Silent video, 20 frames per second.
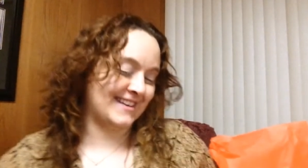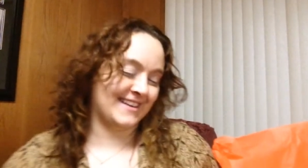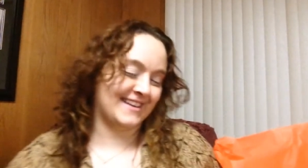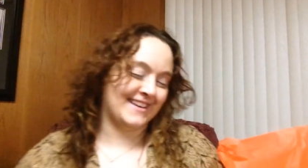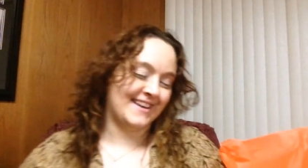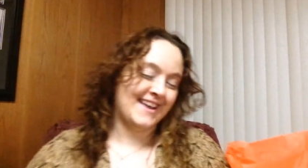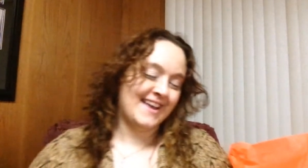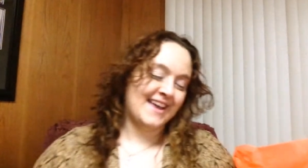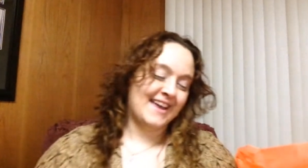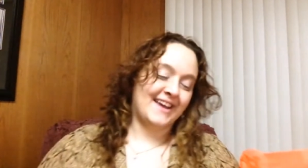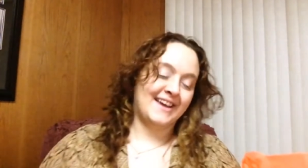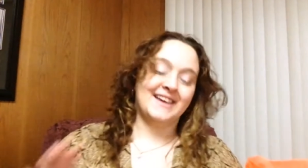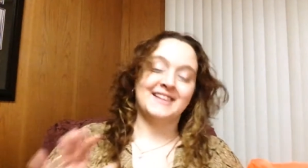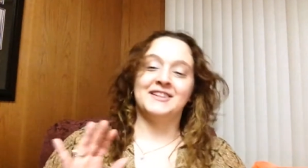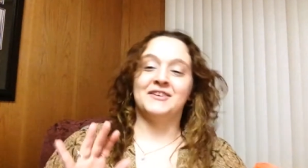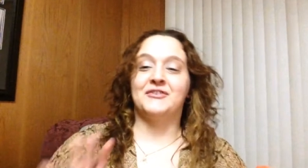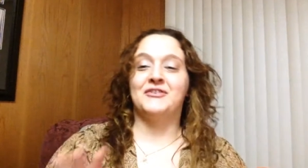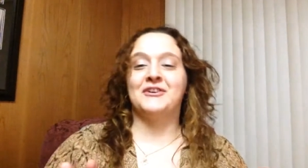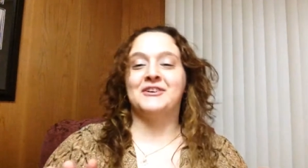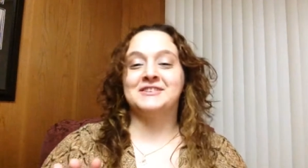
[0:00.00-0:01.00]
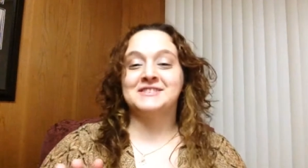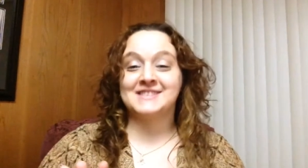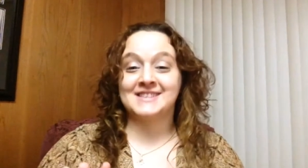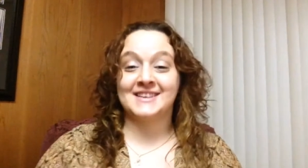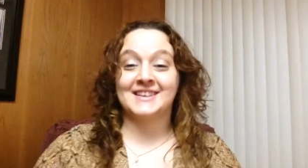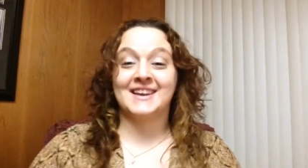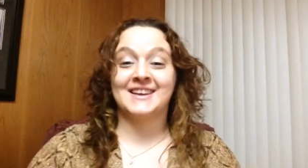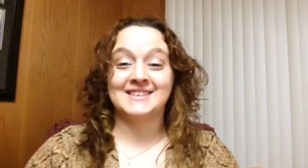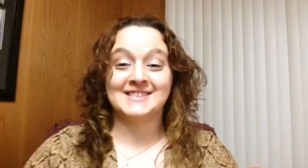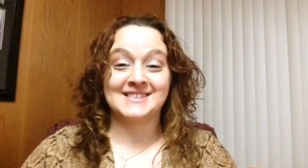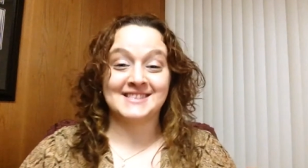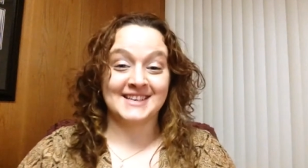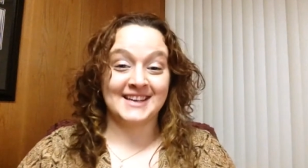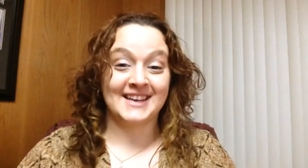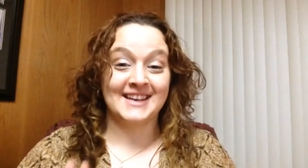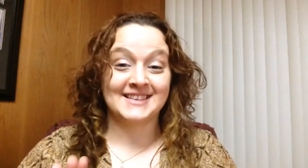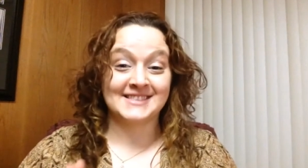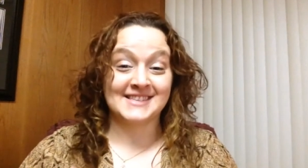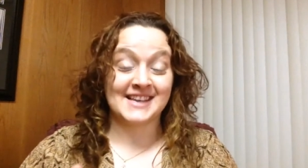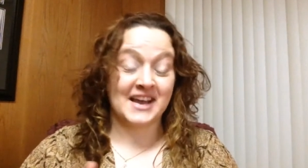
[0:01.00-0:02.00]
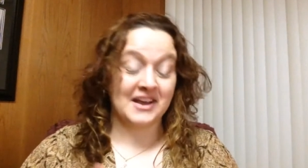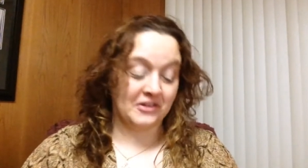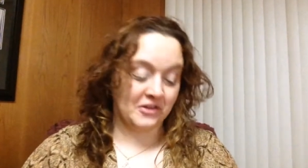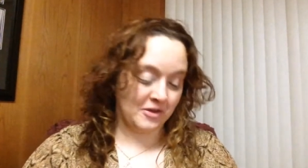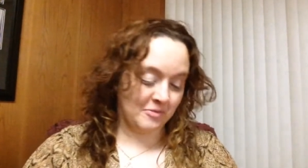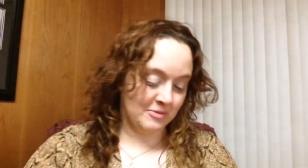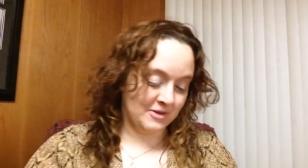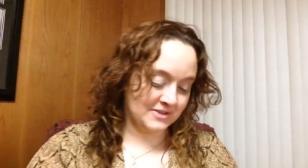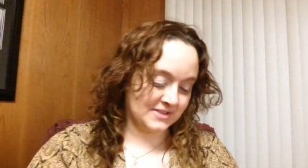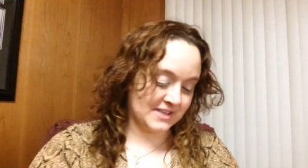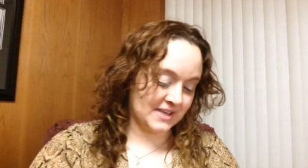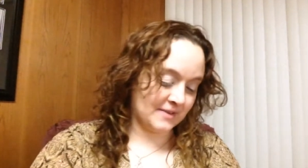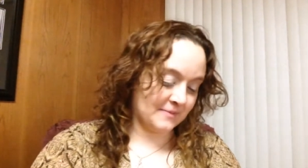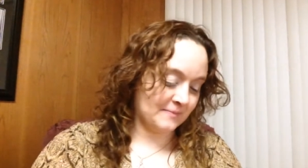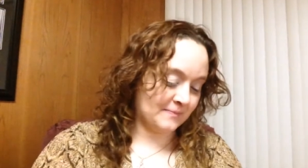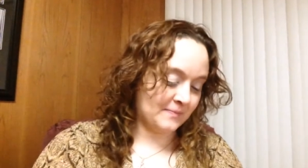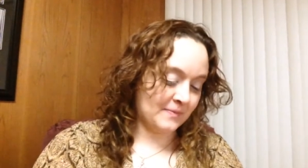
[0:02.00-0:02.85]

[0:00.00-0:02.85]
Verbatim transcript: and the first thing I see is highly amusing.